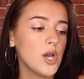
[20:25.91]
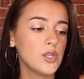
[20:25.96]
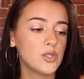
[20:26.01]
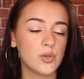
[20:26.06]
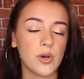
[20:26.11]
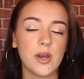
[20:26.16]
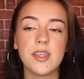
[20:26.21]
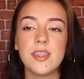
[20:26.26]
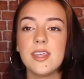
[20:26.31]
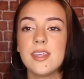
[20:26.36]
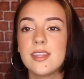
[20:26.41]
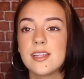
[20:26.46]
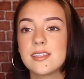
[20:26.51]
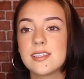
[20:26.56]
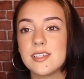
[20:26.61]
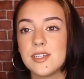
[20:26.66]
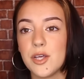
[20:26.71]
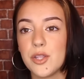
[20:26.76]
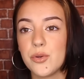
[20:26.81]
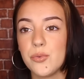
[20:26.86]
So I think
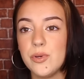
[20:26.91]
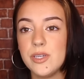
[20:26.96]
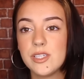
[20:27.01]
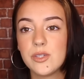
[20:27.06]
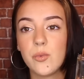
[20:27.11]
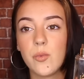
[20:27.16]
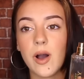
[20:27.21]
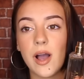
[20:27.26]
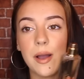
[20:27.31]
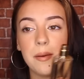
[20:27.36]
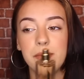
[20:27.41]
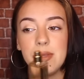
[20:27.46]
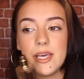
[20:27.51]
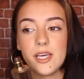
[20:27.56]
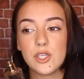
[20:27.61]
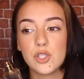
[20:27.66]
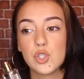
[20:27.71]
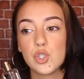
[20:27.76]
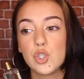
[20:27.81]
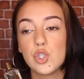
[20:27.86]
that's another reason why I'm
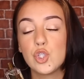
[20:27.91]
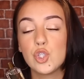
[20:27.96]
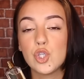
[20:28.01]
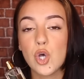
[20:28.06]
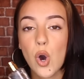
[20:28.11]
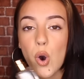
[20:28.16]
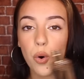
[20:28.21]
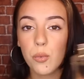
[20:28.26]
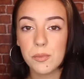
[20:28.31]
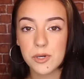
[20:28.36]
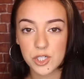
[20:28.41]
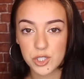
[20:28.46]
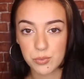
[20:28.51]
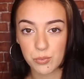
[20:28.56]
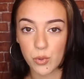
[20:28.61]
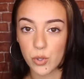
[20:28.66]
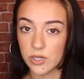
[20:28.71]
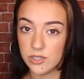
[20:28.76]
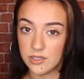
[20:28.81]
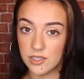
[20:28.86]
like so much
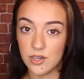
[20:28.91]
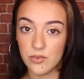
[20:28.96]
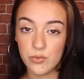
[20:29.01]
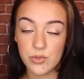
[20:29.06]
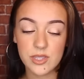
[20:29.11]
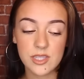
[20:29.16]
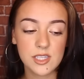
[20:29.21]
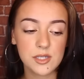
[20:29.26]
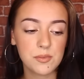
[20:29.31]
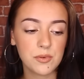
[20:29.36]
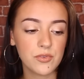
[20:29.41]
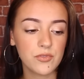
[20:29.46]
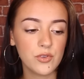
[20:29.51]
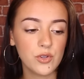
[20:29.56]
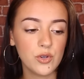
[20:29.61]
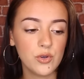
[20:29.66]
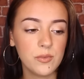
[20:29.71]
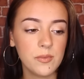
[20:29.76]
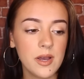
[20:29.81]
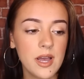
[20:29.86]
more in love with this
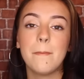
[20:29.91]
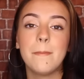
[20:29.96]
perfume.